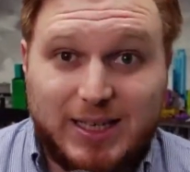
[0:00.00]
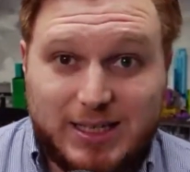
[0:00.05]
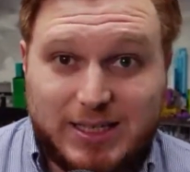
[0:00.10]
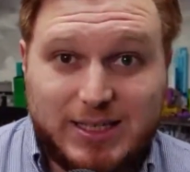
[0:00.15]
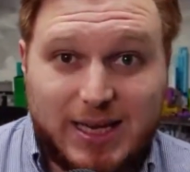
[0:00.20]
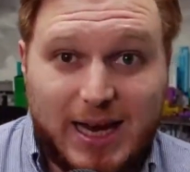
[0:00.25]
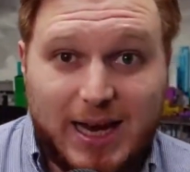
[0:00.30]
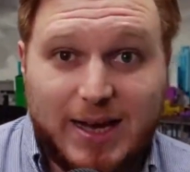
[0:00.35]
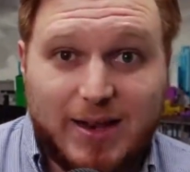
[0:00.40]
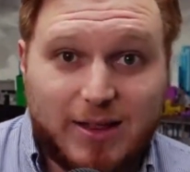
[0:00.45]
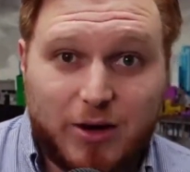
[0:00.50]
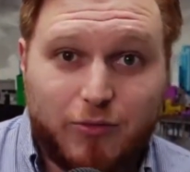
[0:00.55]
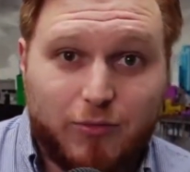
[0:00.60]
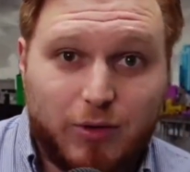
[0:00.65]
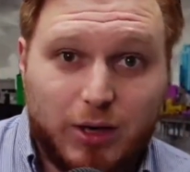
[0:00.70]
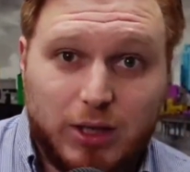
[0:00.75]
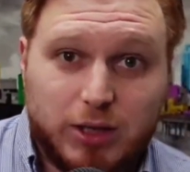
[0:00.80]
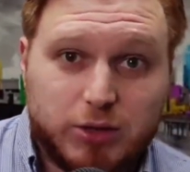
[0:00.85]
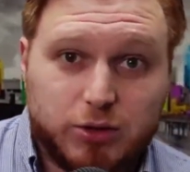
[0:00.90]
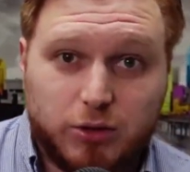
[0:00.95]
say to their
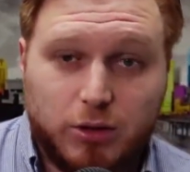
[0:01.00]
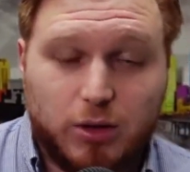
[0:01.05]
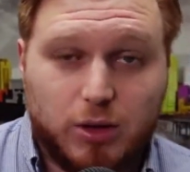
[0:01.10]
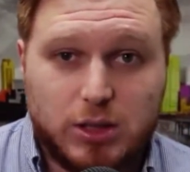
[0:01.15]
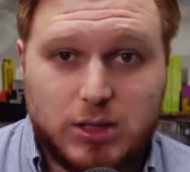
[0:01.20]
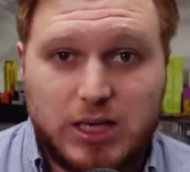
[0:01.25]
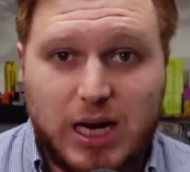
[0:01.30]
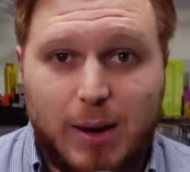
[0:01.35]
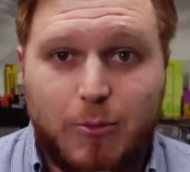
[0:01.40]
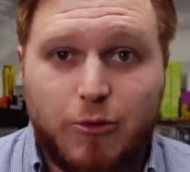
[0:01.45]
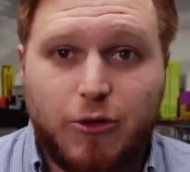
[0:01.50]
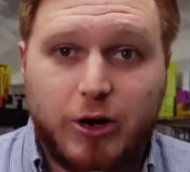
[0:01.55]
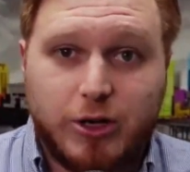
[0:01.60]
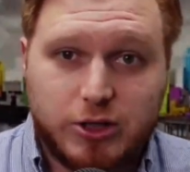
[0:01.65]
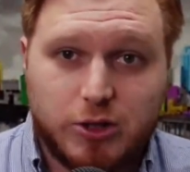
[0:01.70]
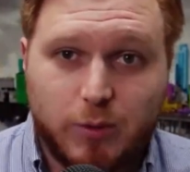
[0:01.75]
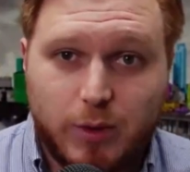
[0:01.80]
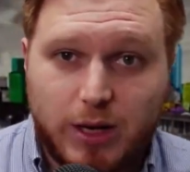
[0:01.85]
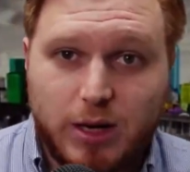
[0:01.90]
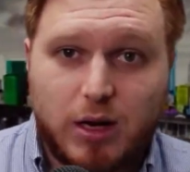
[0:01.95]
realtor all the time, you're not
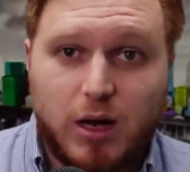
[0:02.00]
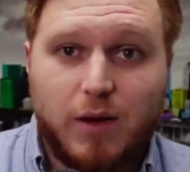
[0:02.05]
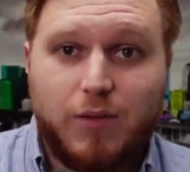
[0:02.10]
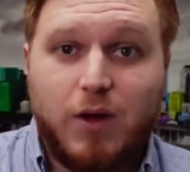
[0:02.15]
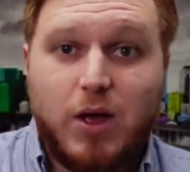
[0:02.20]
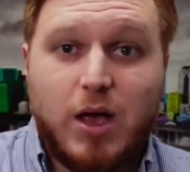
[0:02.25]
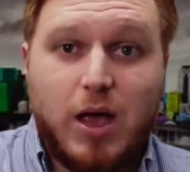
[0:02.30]
doing enough,